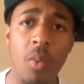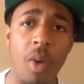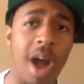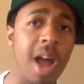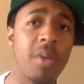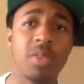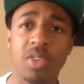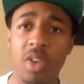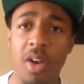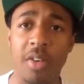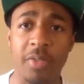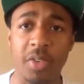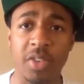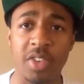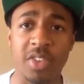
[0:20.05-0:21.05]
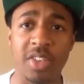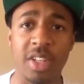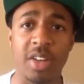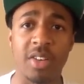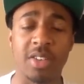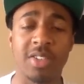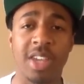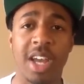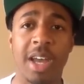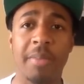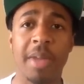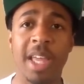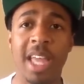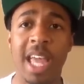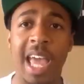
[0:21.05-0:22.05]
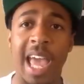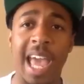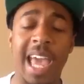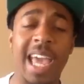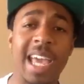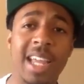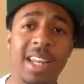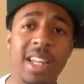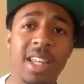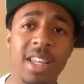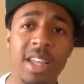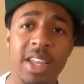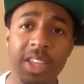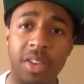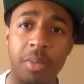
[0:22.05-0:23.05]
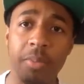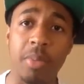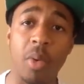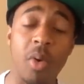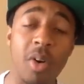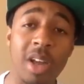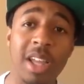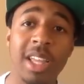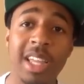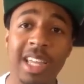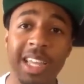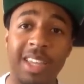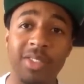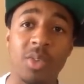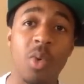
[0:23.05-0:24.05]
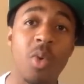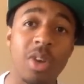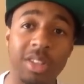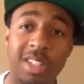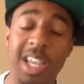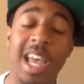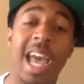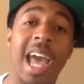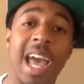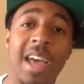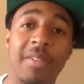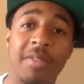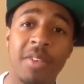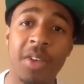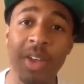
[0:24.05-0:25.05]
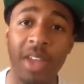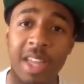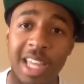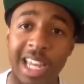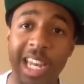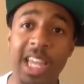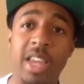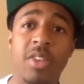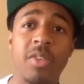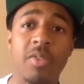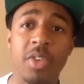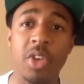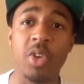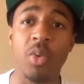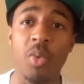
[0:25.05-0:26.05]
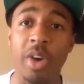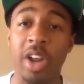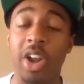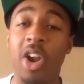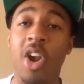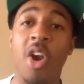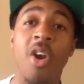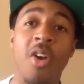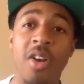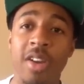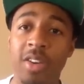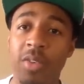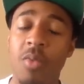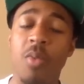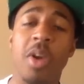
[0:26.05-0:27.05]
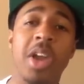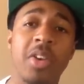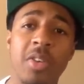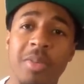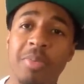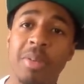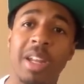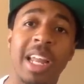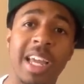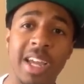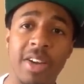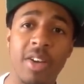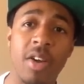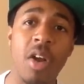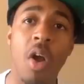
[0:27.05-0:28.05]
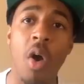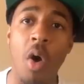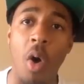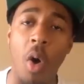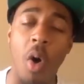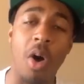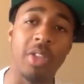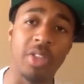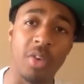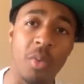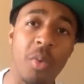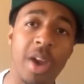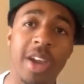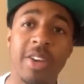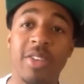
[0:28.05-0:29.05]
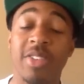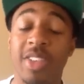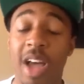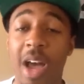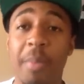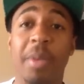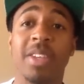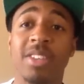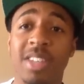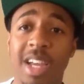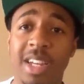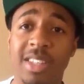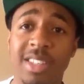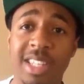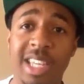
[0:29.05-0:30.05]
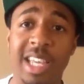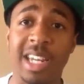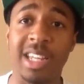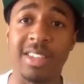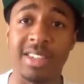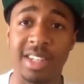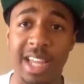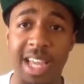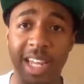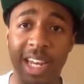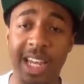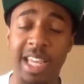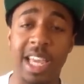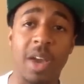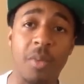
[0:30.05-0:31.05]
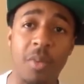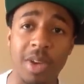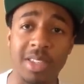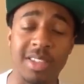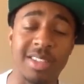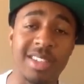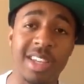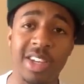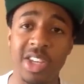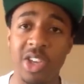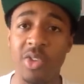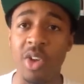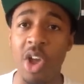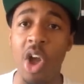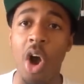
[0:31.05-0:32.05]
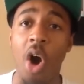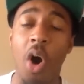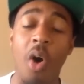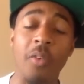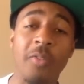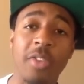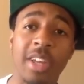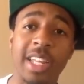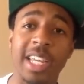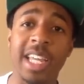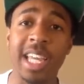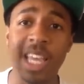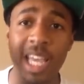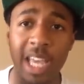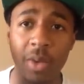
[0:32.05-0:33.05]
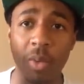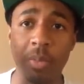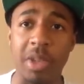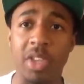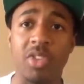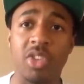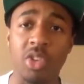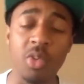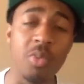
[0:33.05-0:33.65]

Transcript: why I was gone for such a long time, and your boy is going to have an interview with a current Raider player on the Raiders. I'm excited to get into that, and I can't wait to tell you. Hopefully, it will be